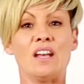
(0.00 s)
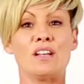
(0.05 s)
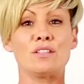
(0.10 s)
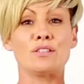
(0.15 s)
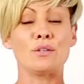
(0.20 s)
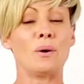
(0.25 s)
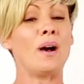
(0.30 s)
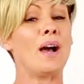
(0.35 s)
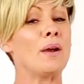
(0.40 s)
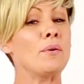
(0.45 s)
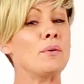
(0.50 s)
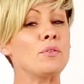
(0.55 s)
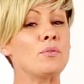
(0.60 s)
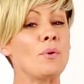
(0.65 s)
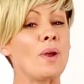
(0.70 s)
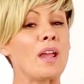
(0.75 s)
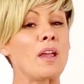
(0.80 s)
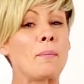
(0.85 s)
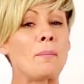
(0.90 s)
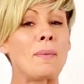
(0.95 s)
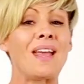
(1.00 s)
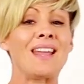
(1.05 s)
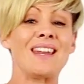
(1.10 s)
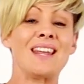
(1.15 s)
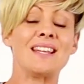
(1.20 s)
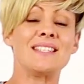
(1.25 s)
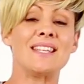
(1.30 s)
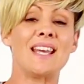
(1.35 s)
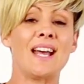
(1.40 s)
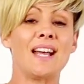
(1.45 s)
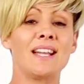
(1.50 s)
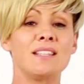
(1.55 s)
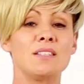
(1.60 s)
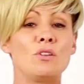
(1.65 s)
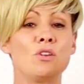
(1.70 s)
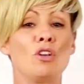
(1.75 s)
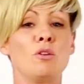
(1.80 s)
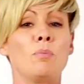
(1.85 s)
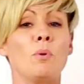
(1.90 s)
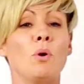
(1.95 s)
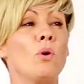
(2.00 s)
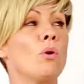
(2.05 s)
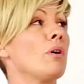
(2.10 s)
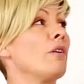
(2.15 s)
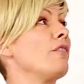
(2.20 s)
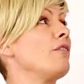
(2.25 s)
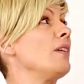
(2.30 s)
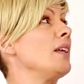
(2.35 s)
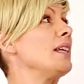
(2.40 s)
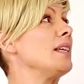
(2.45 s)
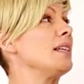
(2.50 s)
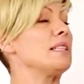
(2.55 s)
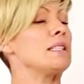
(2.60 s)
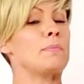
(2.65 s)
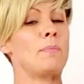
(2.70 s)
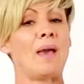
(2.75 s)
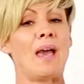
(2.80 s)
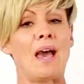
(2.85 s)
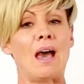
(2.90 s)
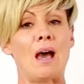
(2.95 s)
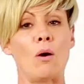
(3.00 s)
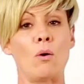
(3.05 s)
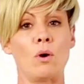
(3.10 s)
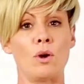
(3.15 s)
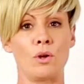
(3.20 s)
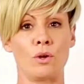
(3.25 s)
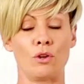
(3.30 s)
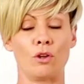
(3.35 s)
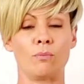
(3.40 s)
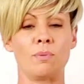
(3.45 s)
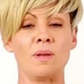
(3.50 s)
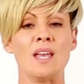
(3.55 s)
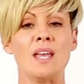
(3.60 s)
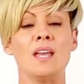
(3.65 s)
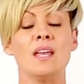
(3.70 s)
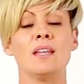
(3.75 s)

So I would recommend a dance hoop or a fitness power hoop.